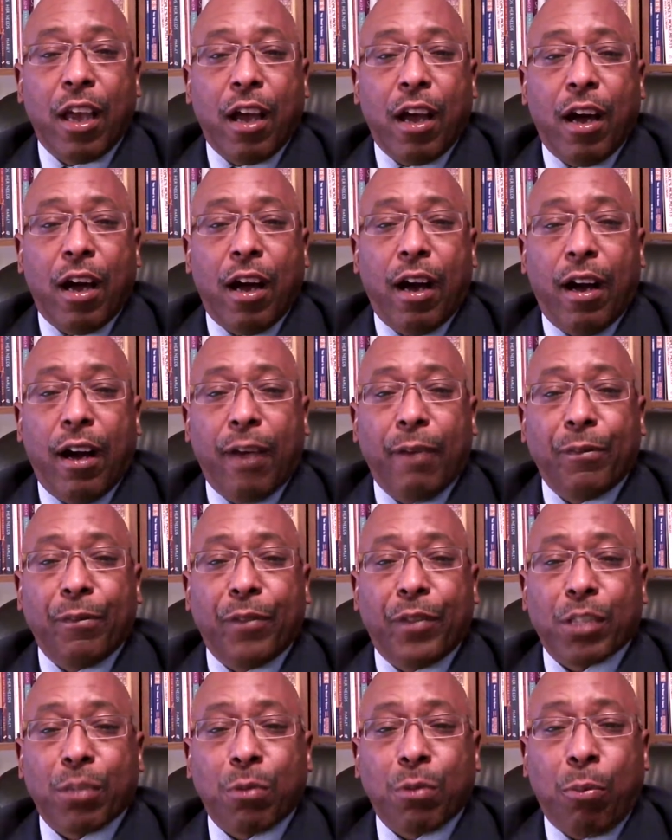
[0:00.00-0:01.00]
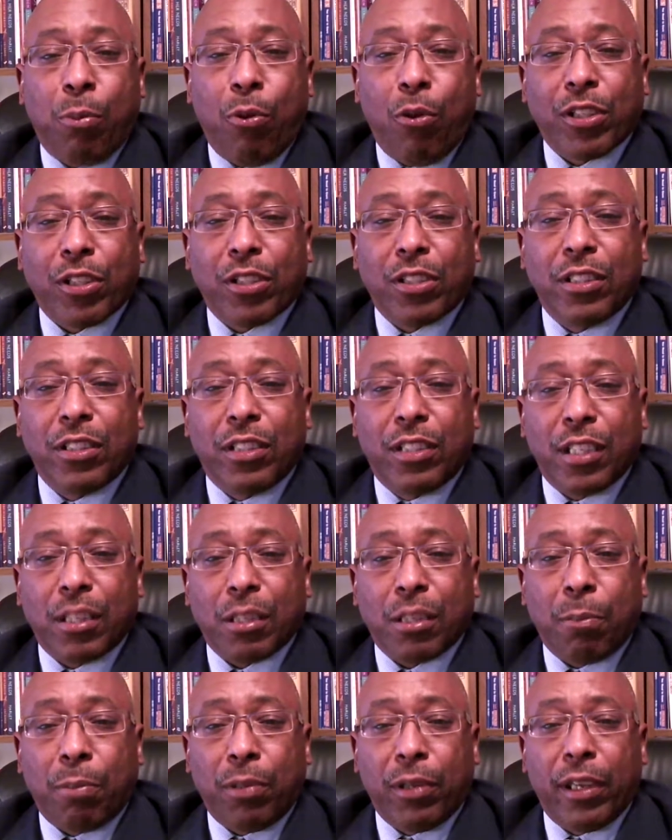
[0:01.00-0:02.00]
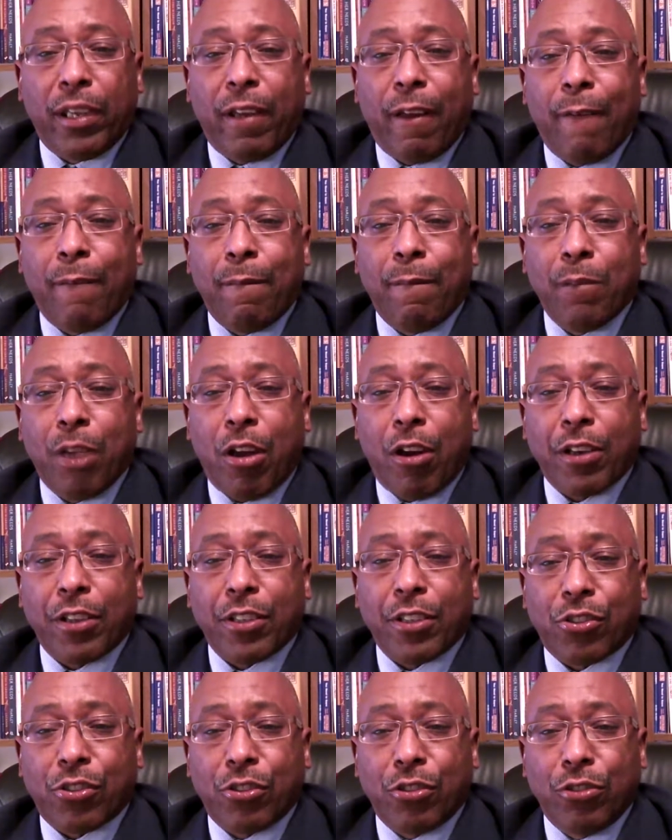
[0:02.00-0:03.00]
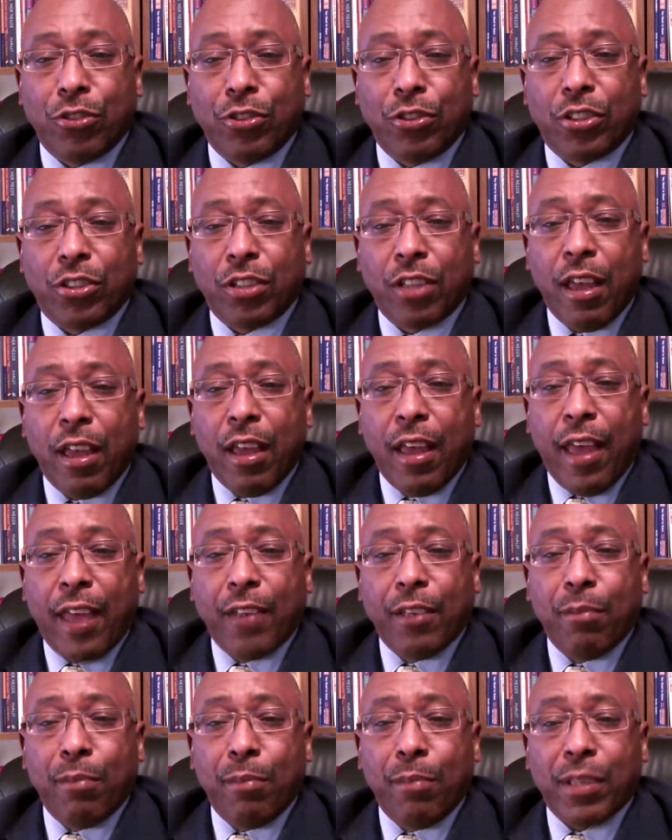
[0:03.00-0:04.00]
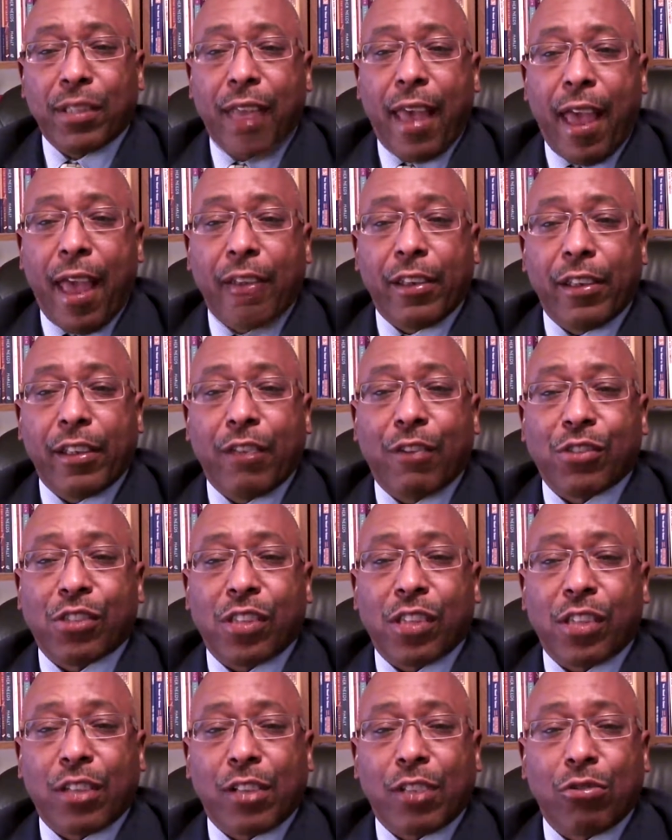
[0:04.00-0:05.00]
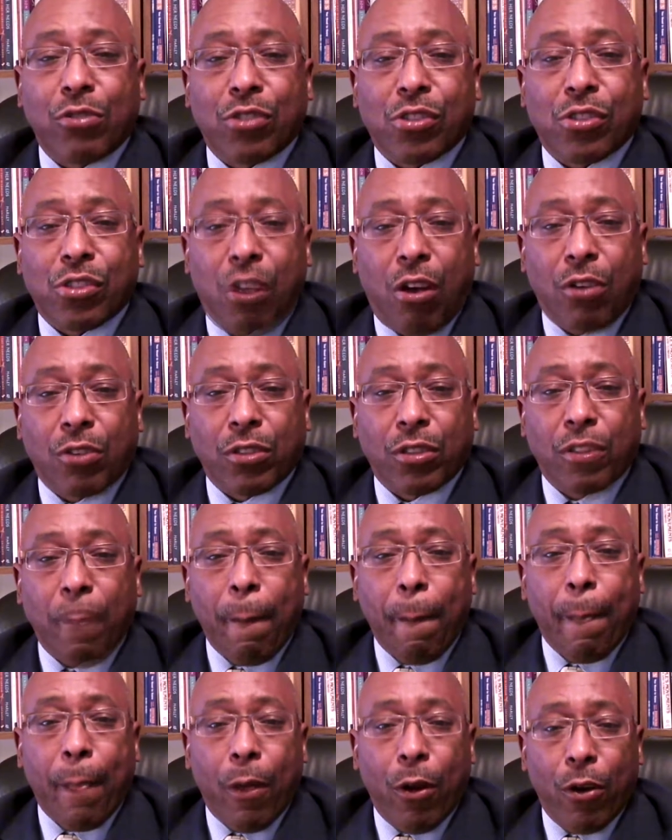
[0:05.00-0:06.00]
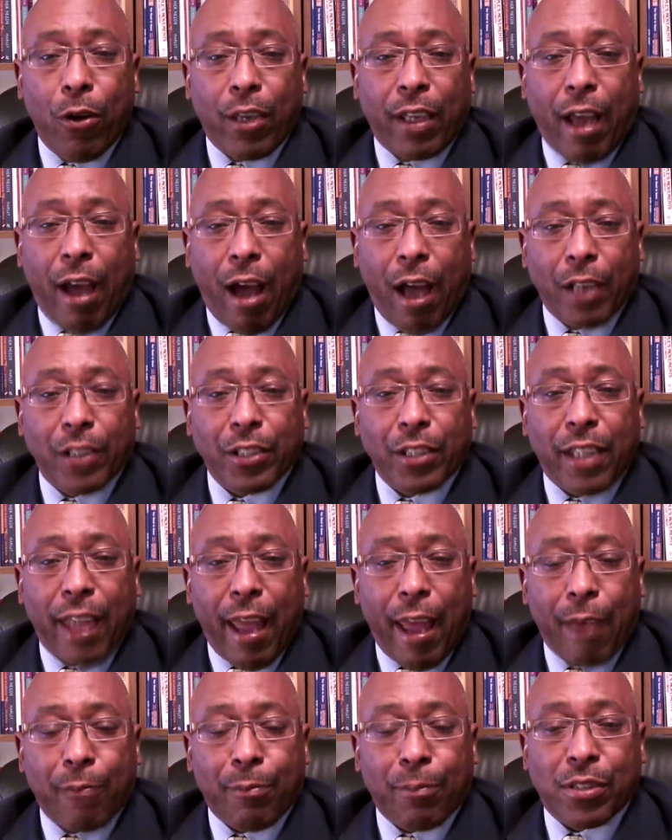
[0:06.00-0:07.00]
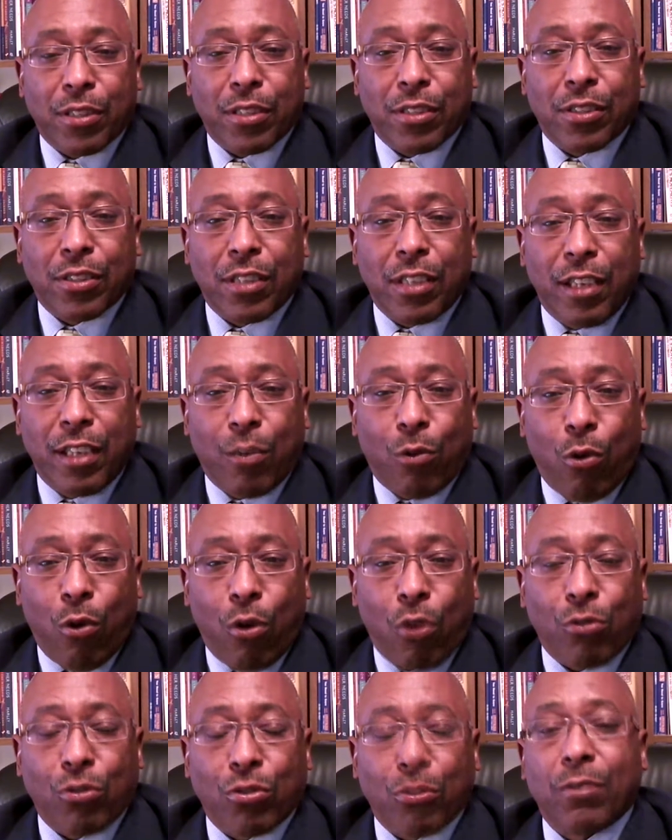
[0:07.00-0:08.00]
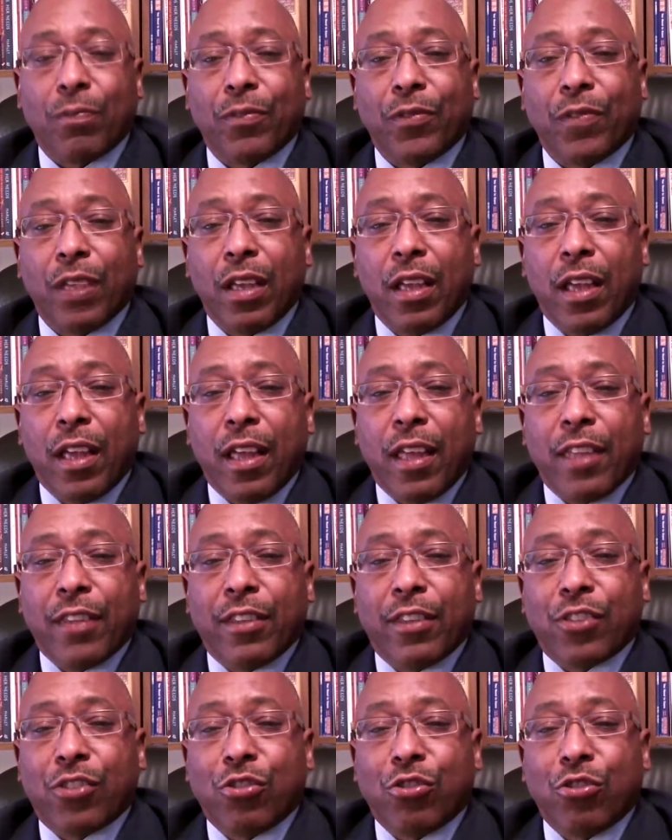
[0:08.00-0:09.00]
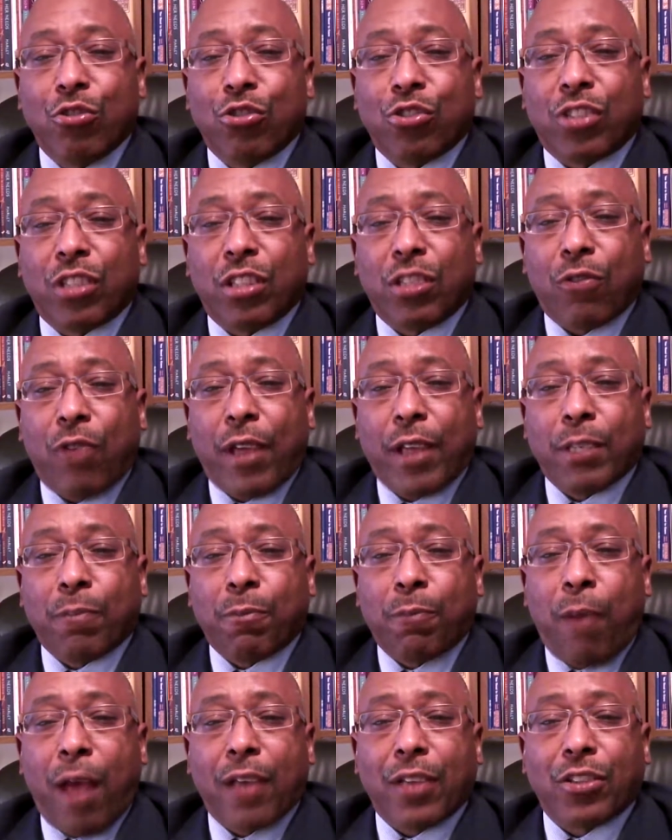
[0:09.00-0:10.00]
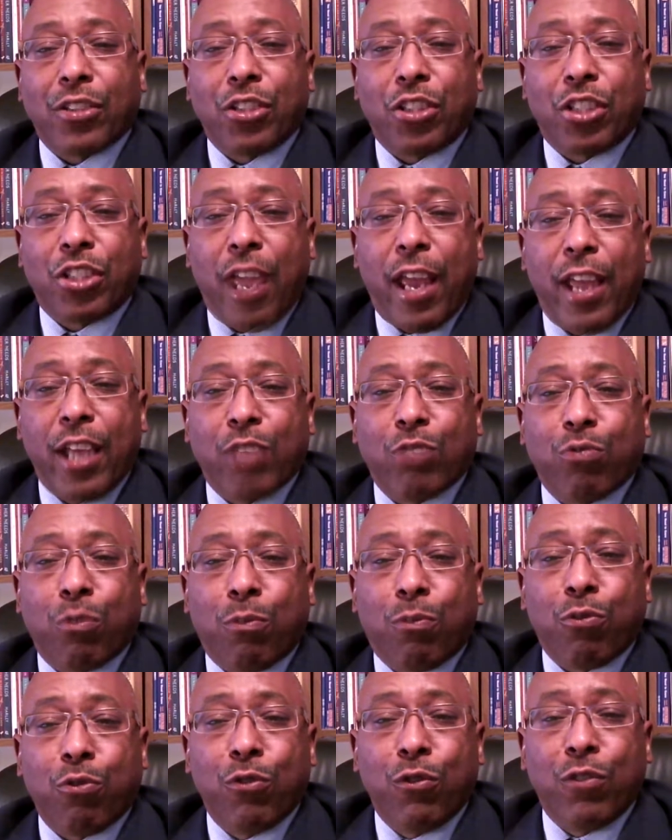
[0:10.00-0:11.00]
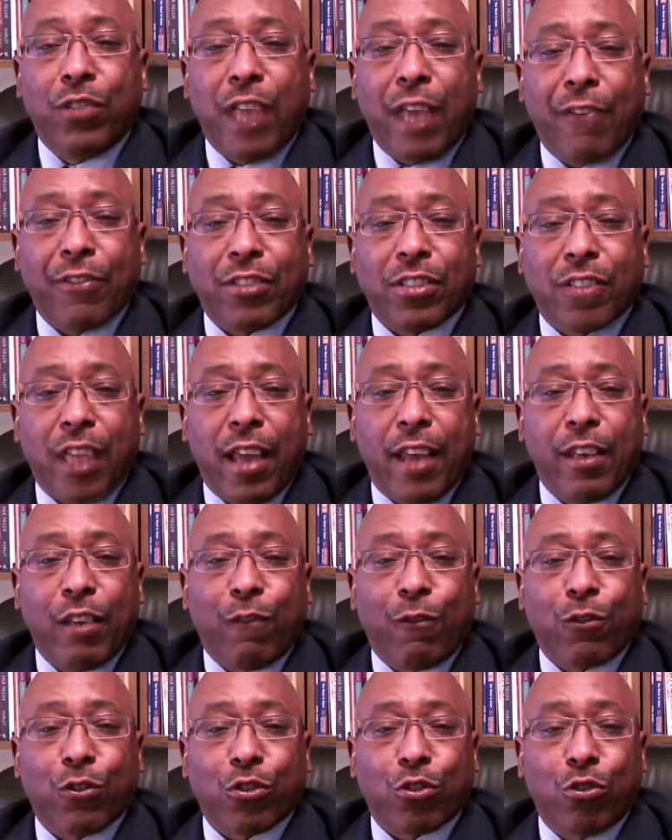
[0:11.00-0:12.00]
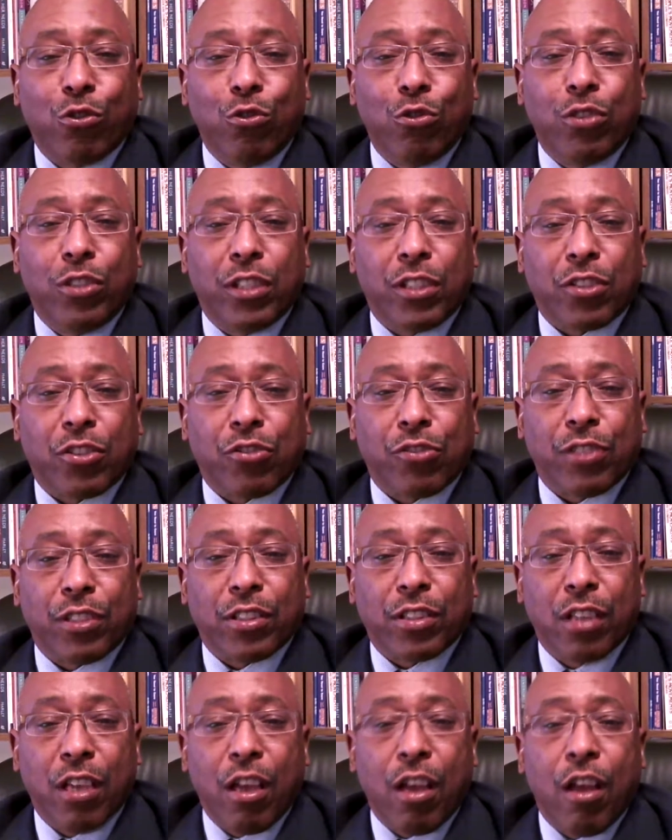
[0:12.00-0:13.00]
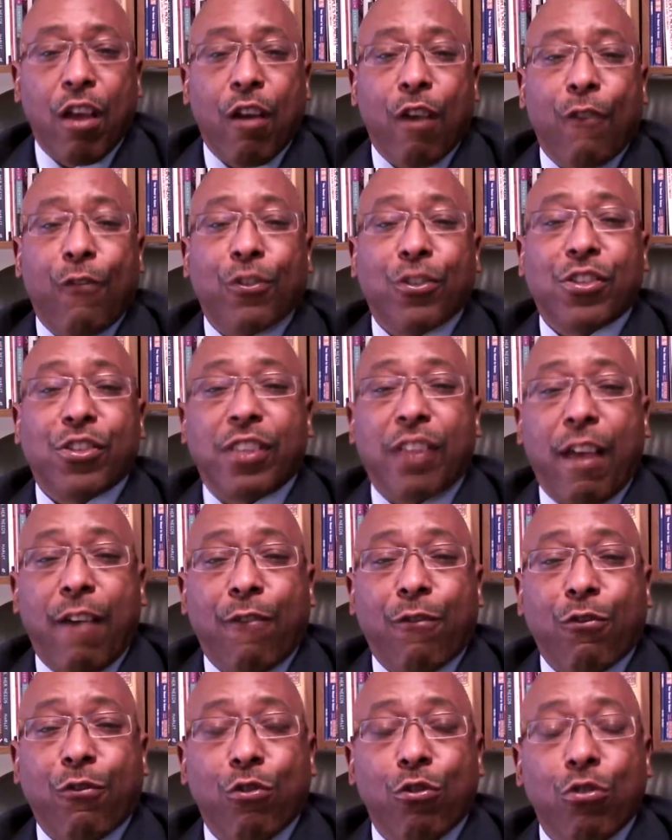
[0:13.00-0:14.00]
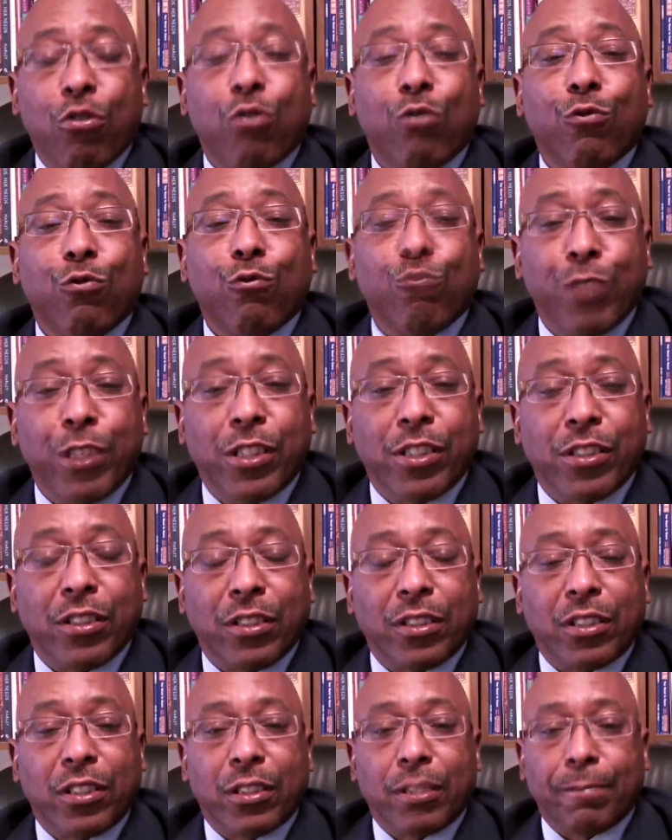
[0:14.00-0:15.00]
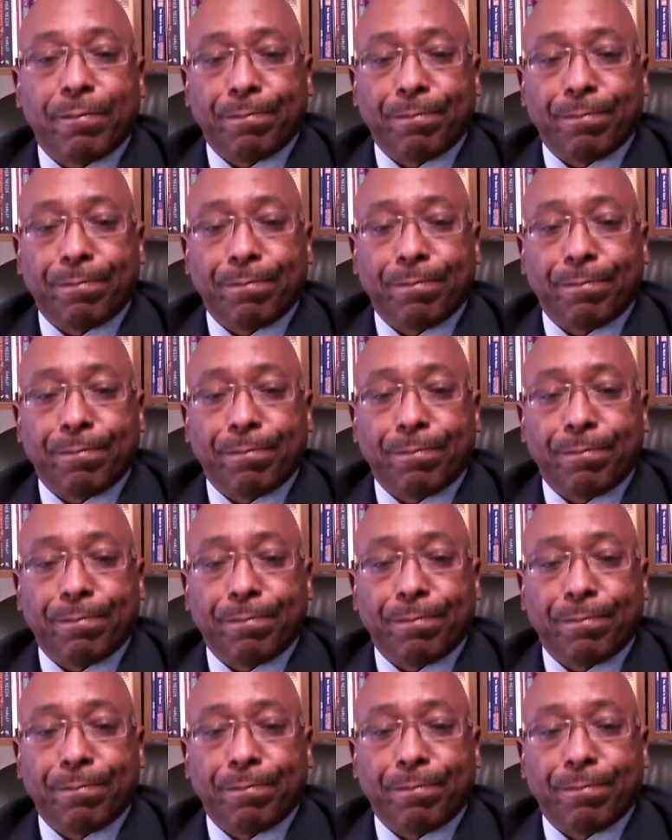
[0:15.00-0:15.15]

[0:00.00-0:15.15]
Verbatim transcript: um, disproportionate discipline of minority students and the mishandling of sexual assaults on college campuses, end of quote. This new civil rights policy change will prove devastating for school districts for several reasons.